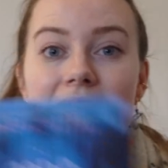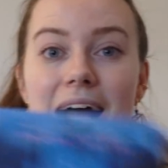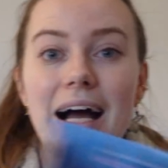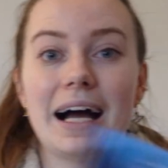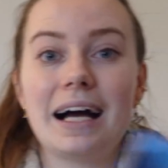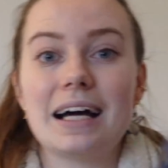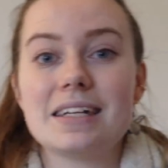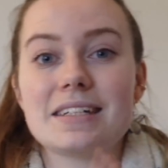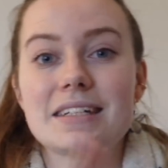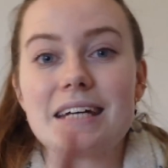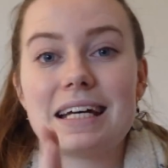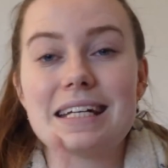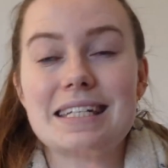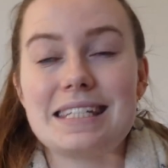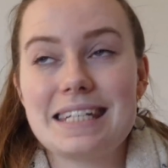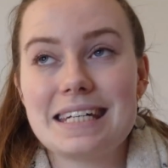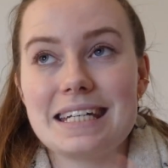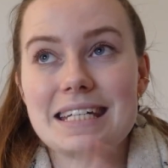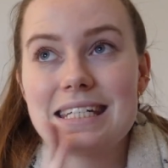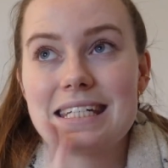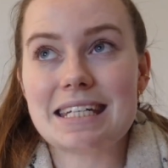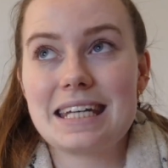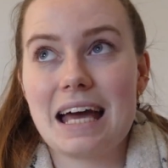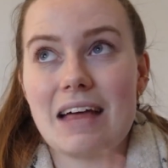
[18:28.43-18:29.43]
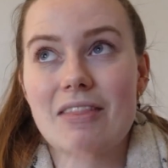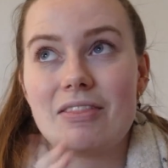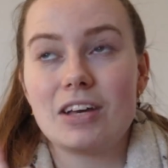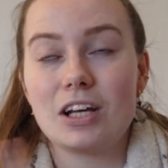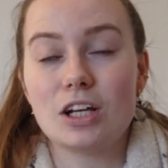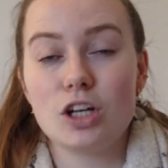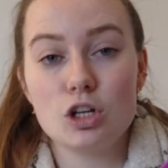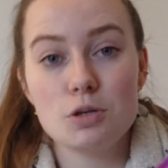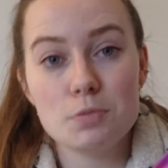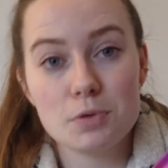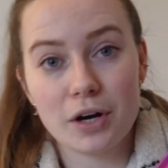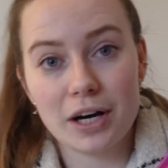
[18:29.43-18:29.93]
And I did get the
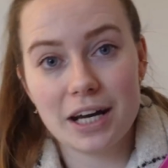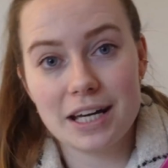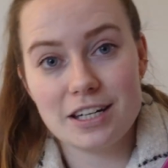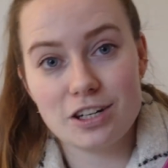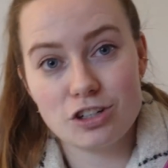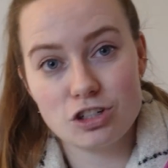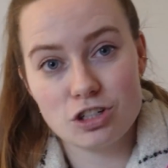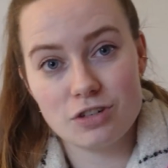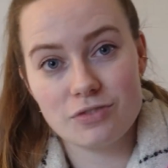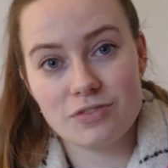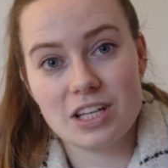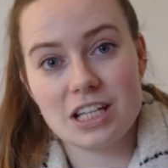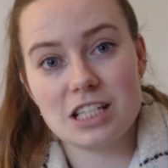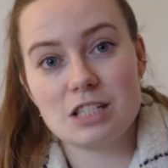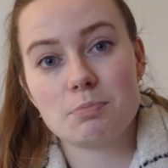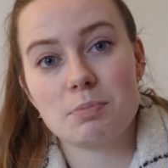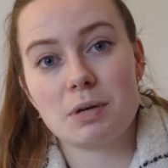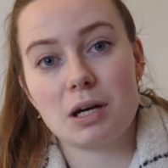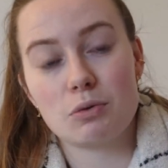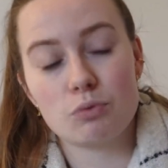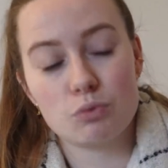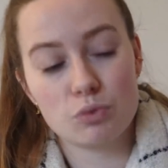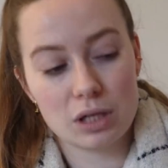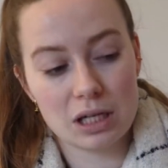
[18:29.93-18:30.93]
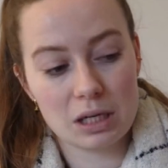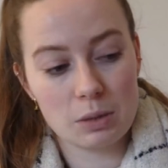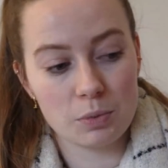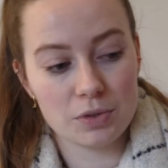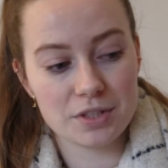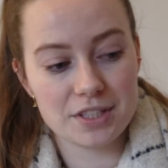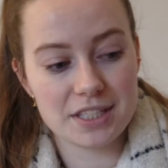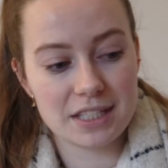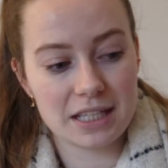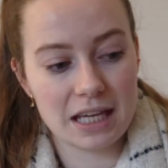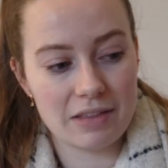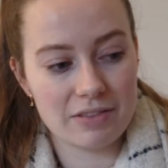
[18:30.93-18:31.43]
Illumicrate edition of this, but I really
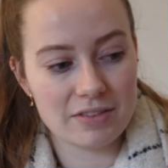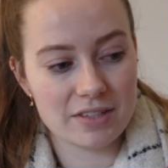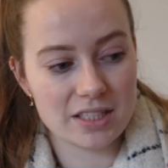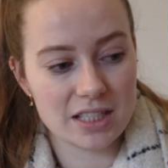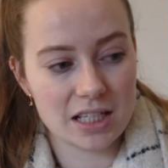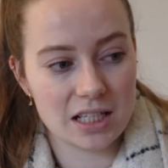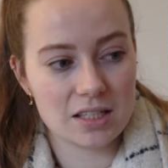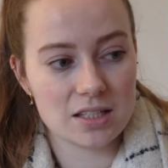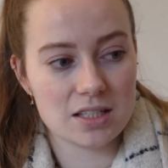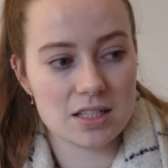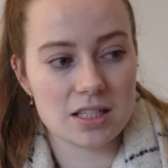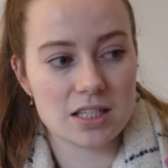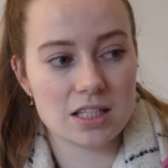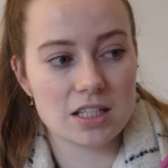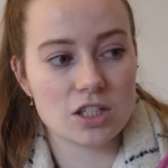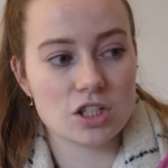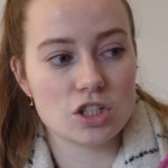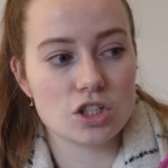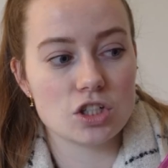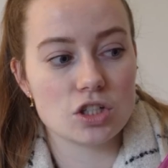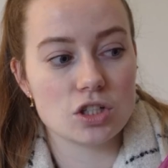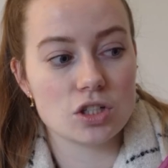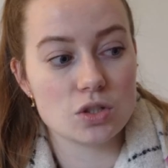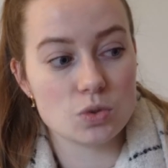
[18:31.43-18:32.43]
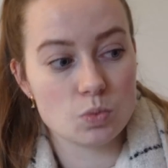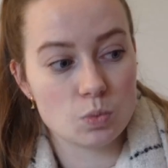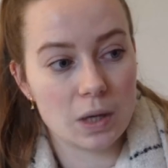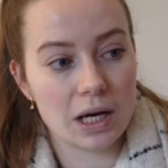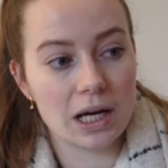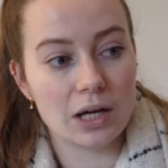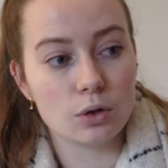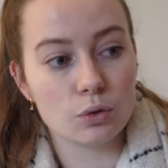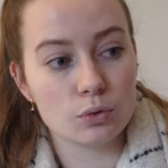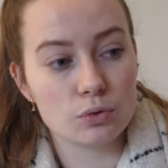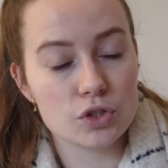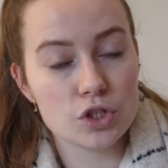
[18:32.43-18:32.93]
wanted to get the standard edition as
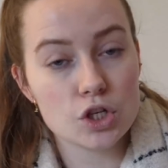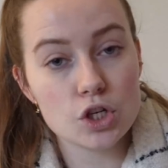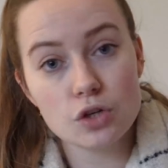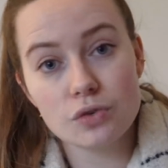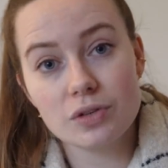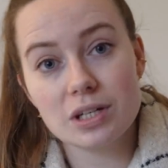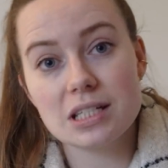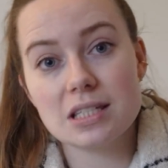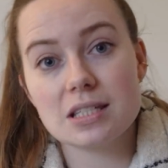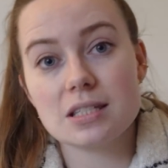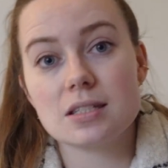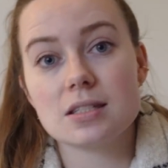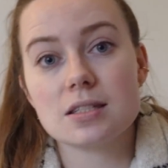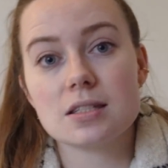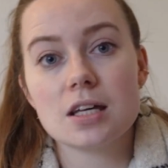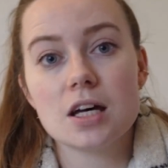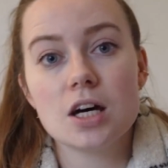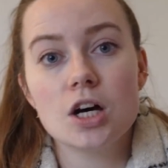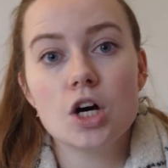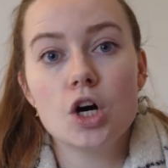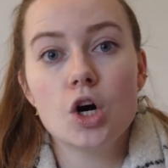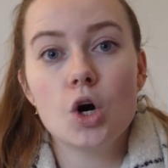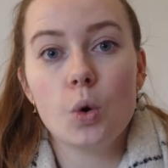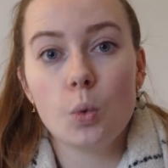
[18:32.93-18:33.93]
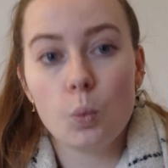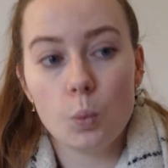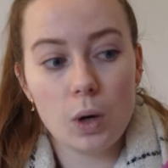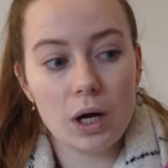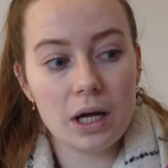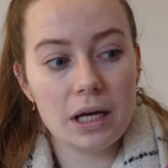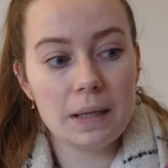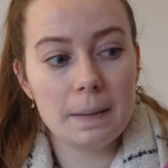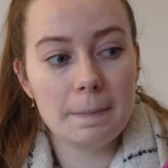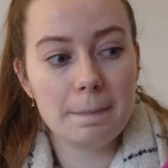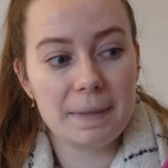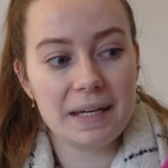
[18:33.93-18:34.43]
well for two reasons.
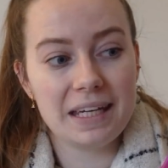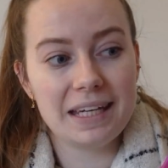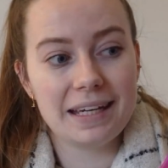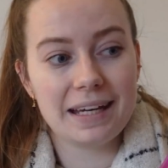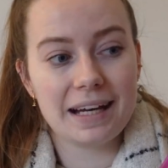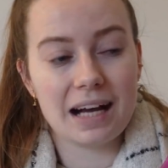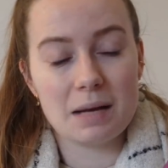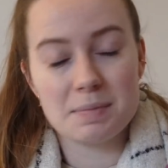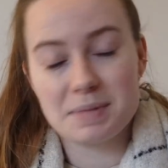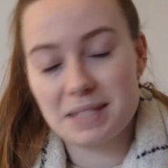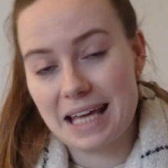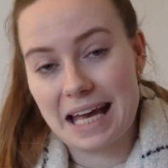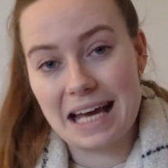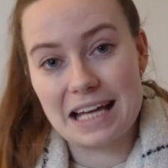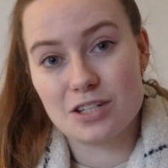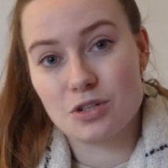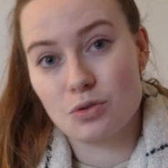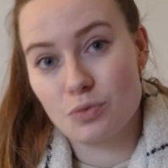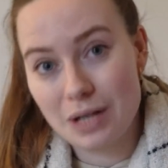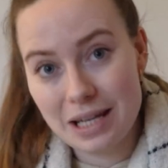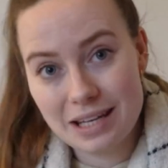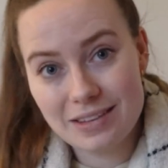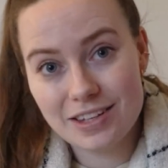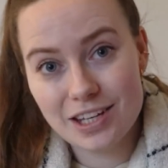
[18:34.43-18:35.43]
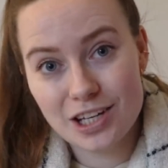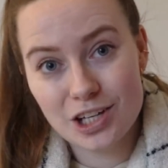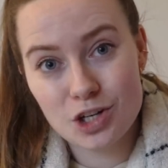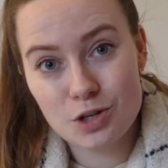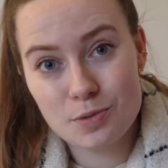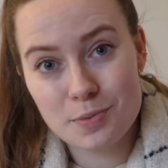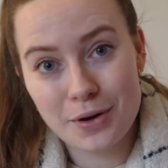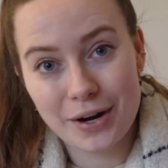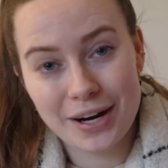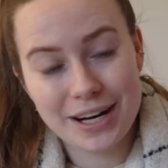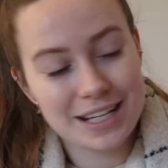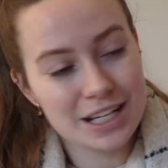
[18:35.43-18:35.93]
One being I'm scared to read the
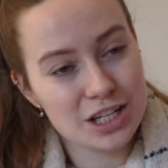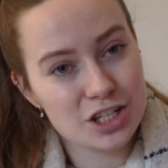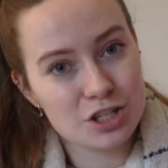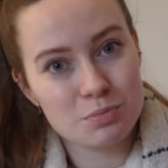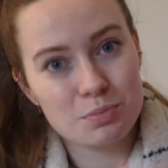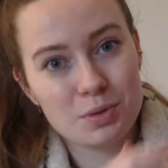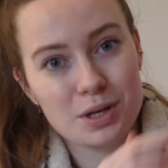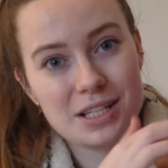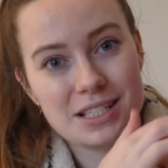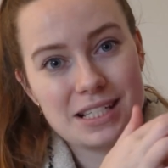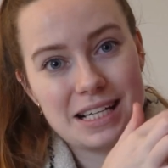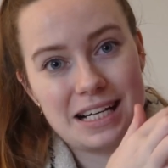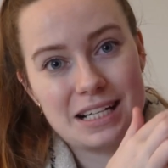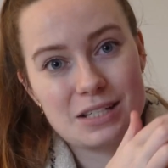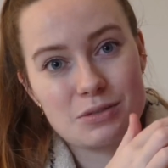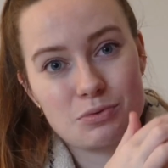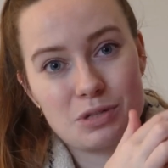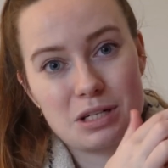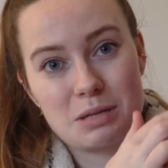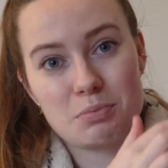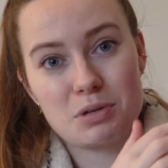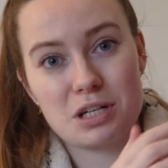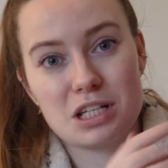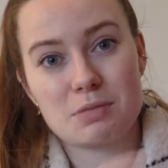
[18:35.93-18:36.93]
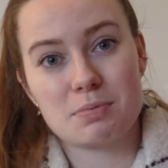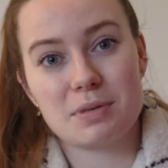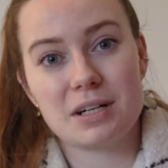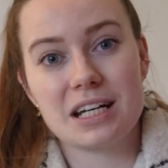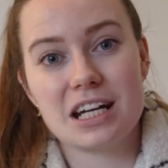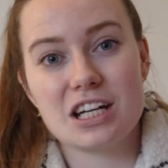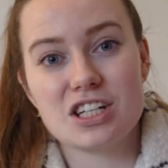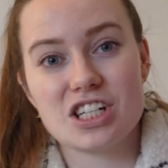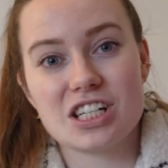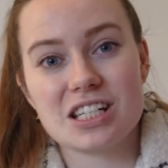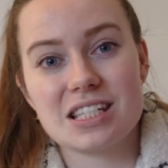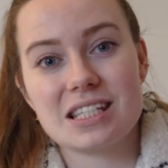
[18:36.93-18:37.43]
Illumicrate edition because it has really pretty sprayed
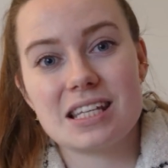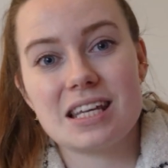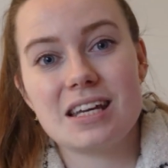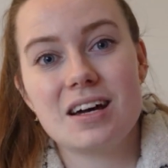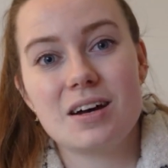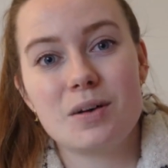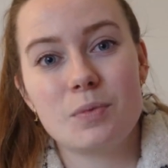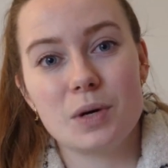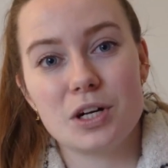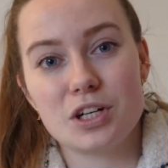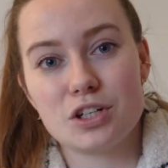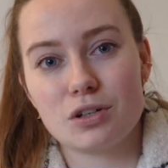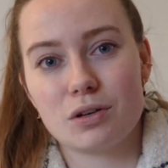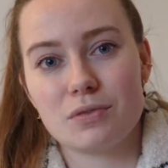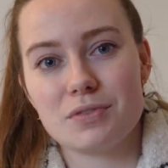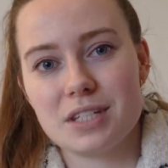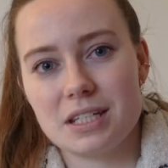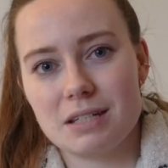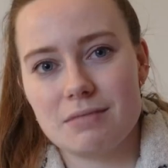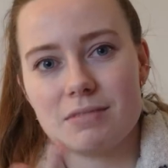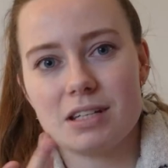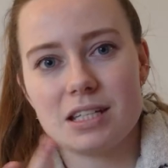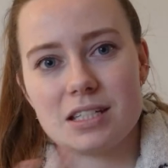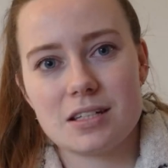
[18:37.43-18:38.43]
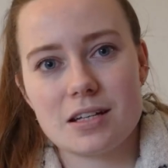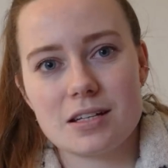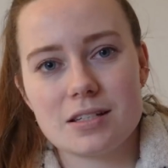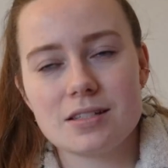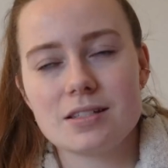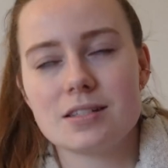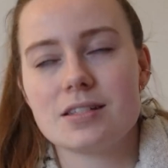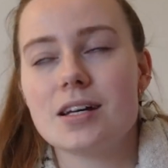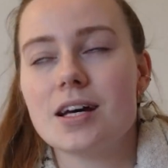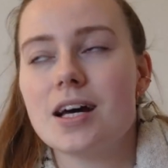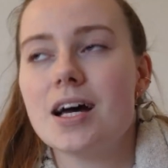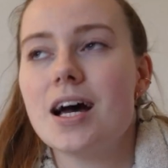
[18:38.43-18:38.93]
edges, which obviously this doesn't.